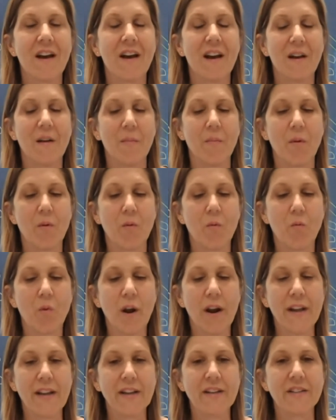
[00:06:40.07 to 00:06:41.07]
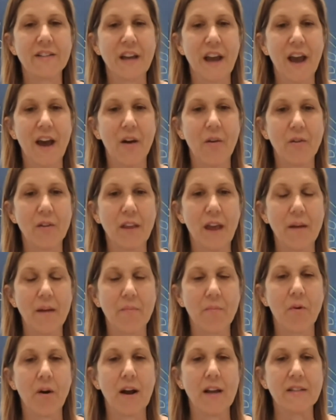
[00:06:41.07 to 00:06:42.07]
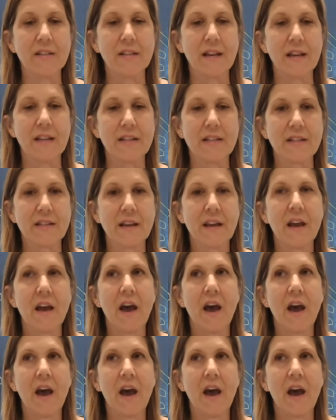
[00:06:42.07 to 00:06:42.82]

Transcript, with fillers: um, running down that process,